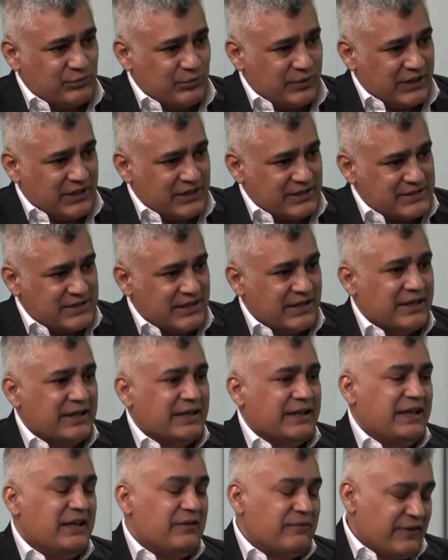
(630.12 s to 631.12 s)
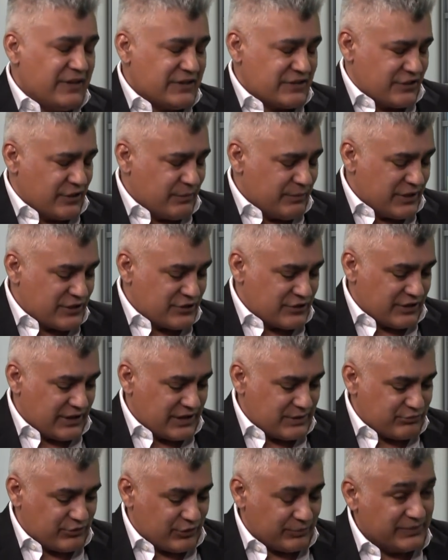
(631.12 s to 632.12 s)
works, if it's
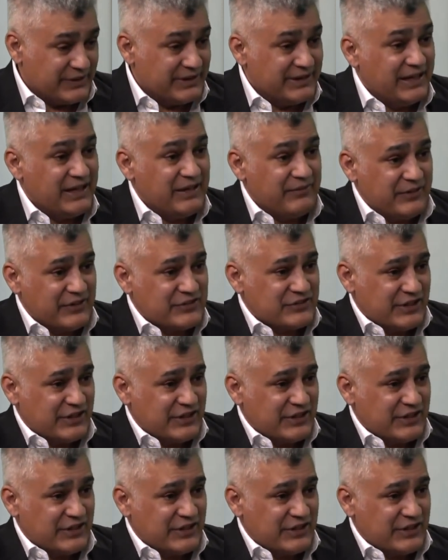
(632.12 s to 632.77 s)
commercialized properly, if it's